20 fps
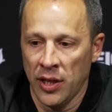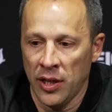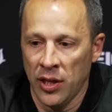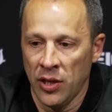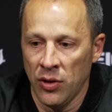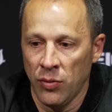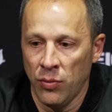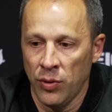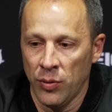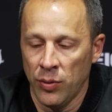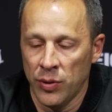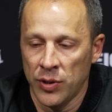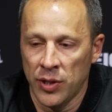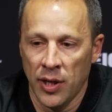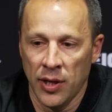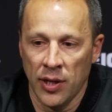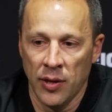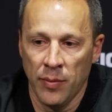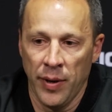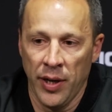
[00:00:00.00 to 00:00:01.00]
we will
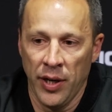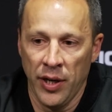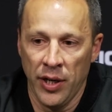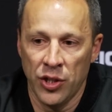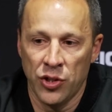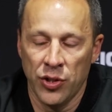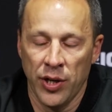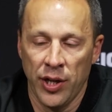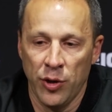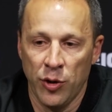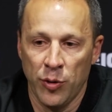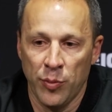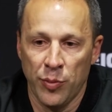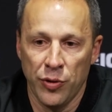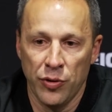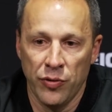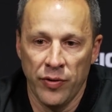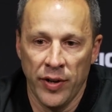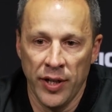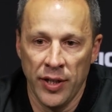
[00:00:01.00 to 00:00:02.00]
talk about and try to
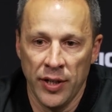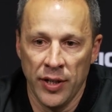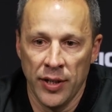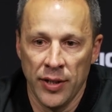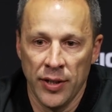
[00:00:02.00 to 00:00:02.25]
improve on.